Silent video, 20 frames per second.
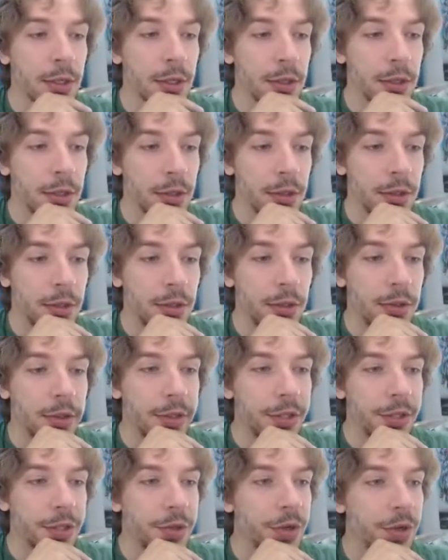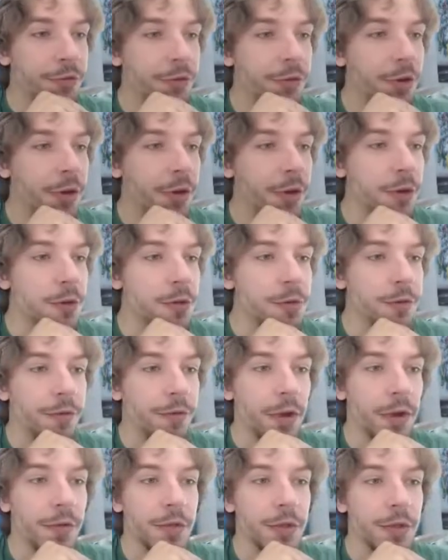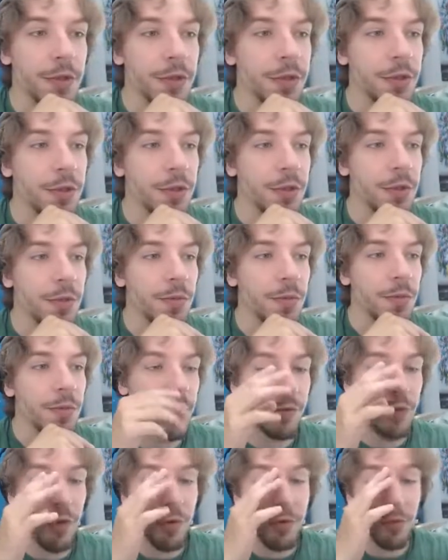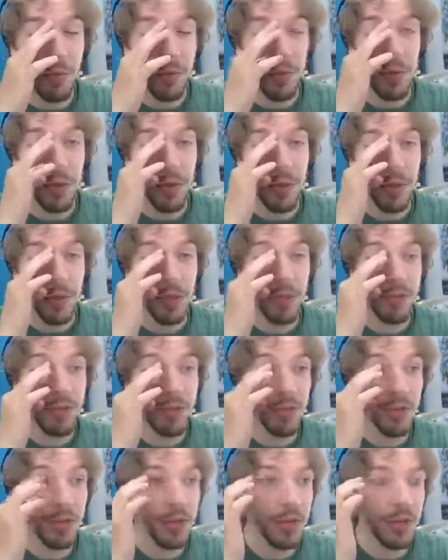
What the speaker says: Unless you have gung-ho survivors that just want to save everyone. And even then.